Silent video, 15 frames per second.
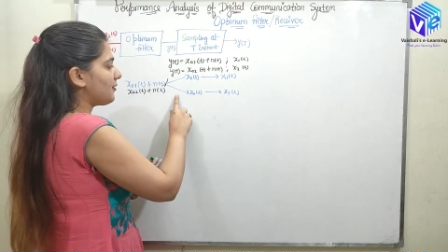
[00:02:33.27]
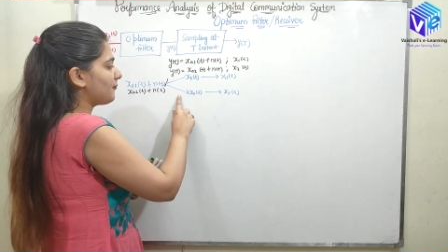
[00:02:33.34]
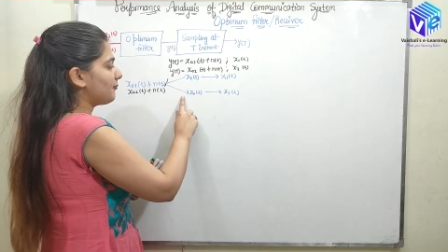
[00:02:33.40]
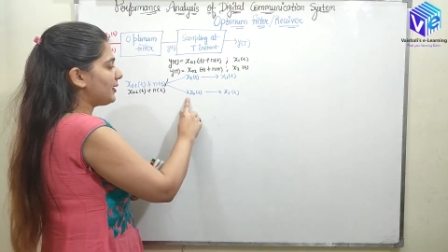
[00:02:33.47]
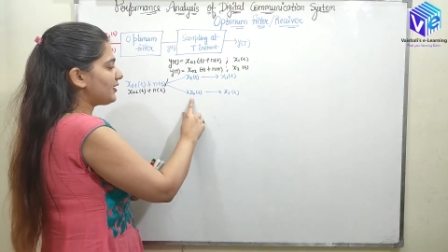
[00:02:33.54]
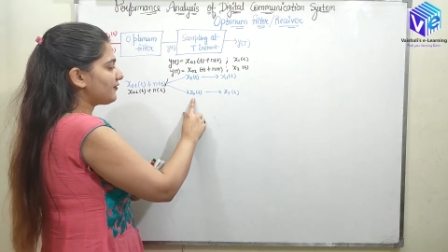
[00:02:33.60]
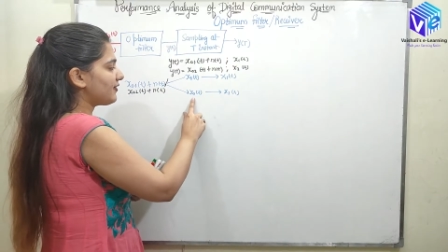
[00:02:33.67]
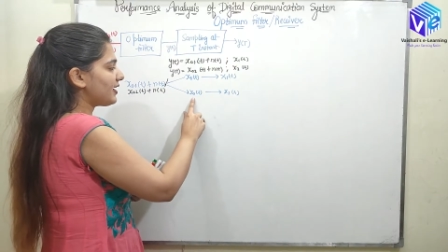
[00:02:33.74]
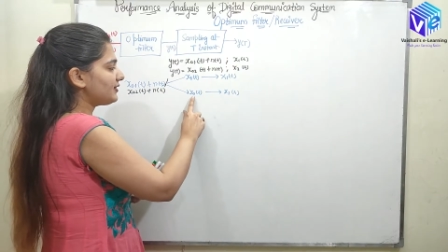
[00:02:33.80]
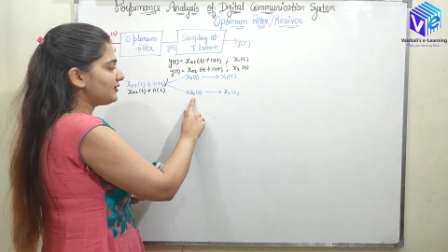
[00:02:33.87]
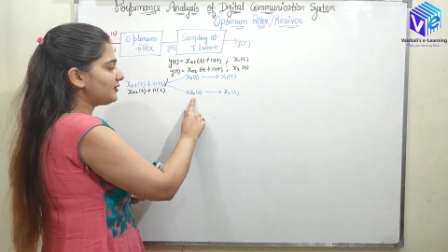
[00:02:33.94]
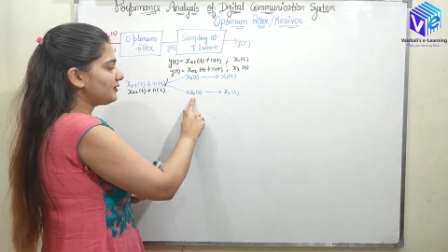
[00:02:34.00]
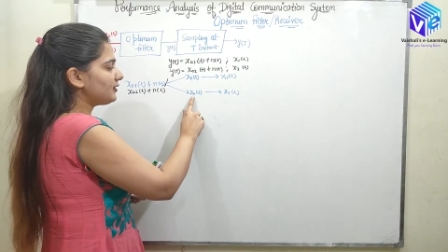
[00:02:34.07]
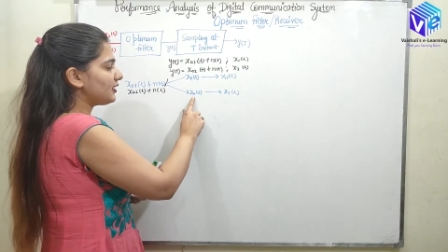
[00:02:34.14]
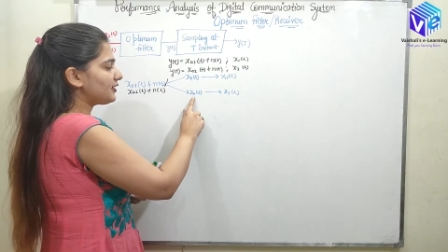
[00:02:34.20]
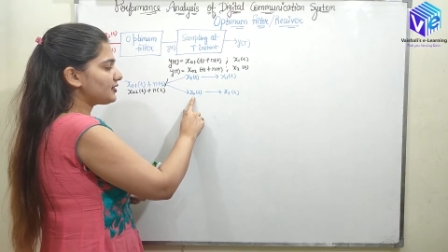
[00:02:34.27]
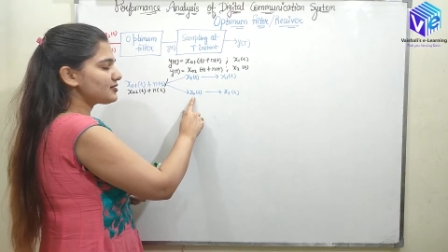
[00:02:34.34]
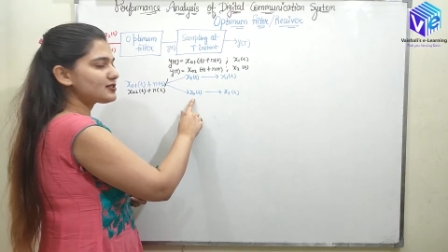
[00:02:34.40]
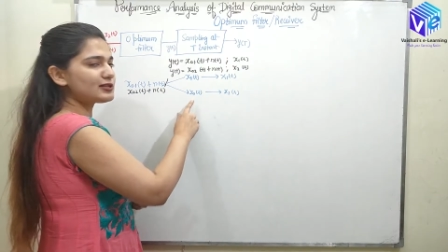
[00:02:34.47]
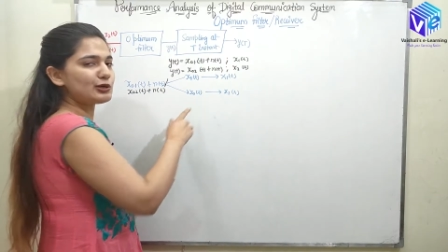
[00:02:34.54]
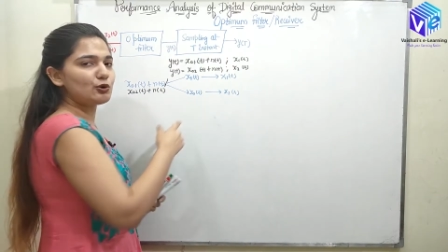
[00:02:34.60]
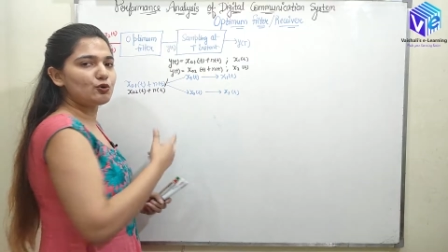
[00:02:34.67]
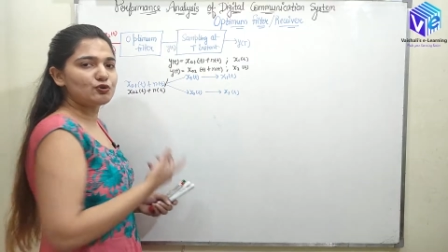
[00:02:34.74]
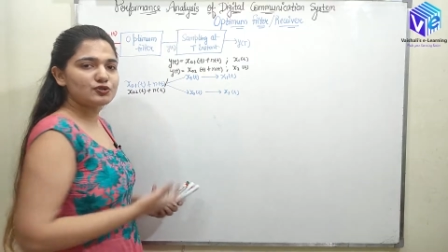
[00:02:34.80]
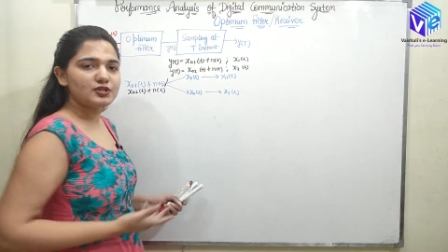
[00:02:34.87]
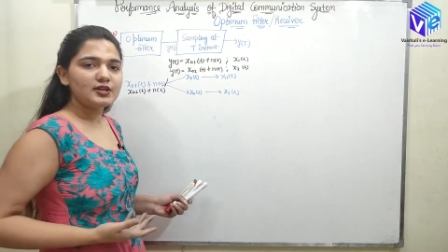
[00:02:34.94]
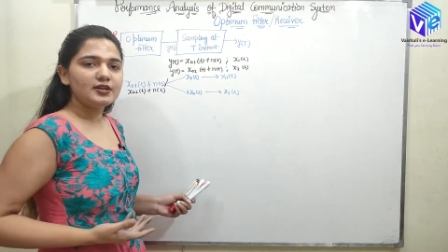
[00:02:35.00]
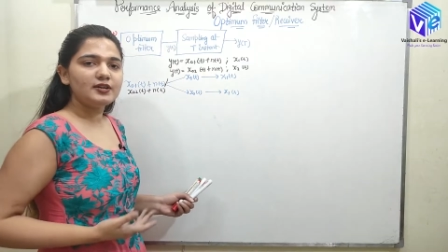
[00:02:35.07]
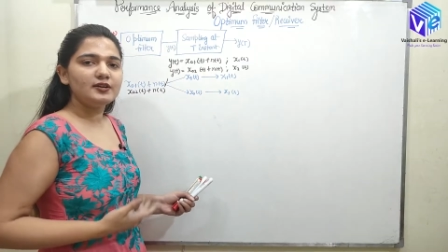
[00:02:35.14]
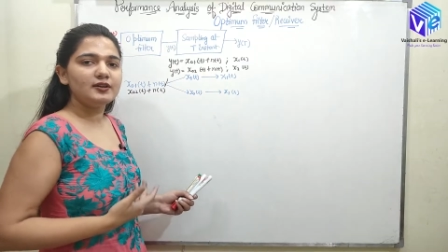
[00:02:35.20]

But when it is closer,